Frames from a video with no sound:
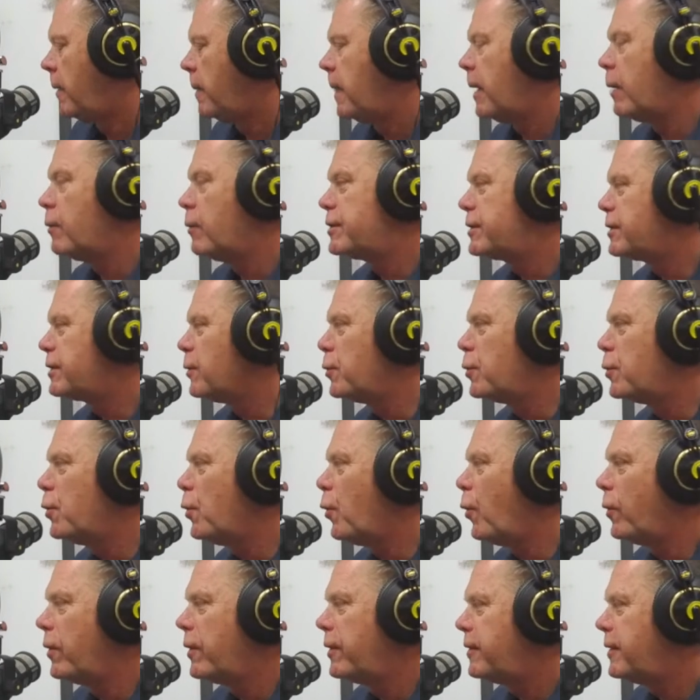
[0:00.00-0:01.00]
it was so
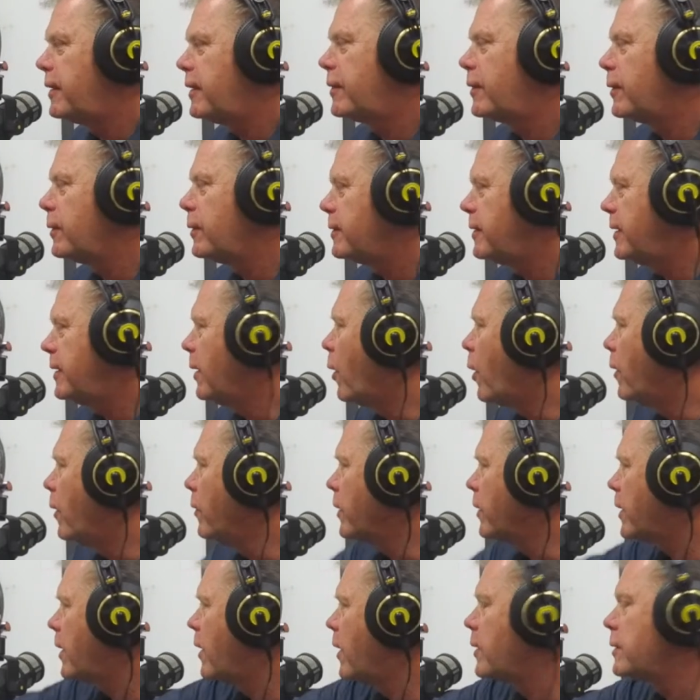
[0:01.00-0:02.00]
cool to sit there and see all
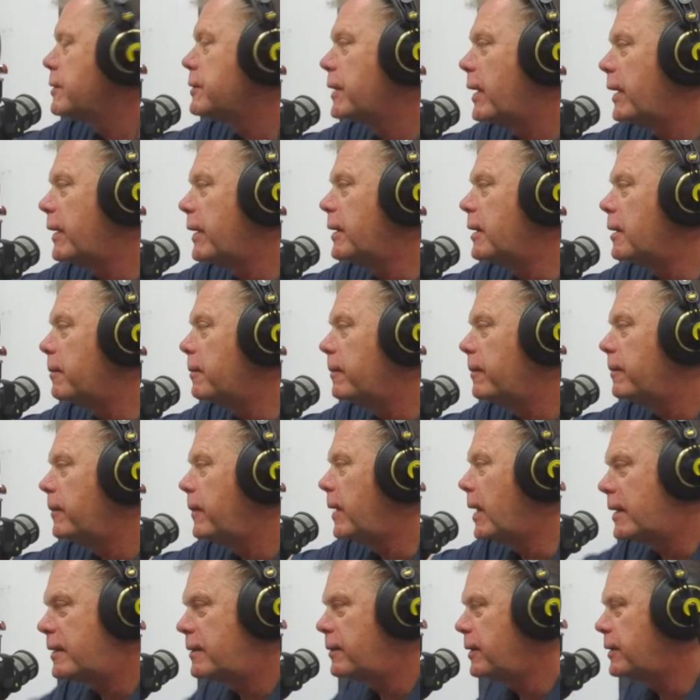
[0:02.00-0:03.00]
the cars lined up
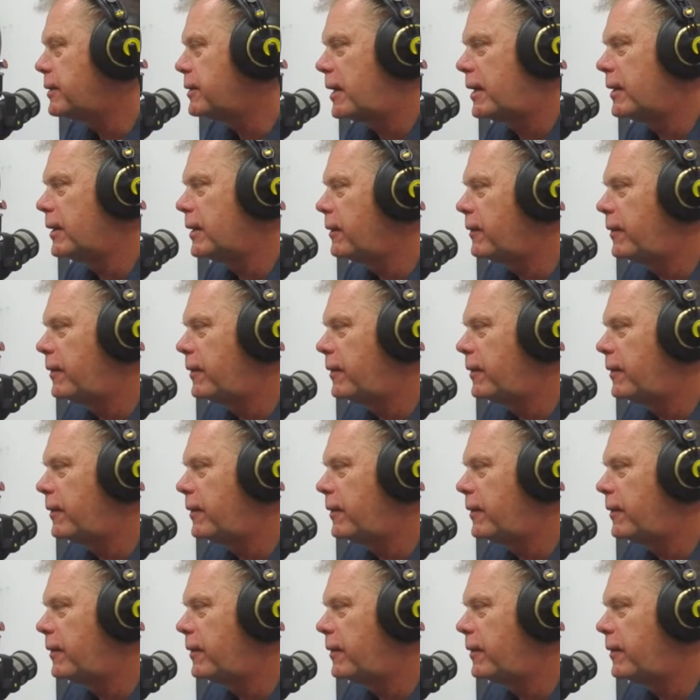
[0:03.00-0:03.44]
next to each other.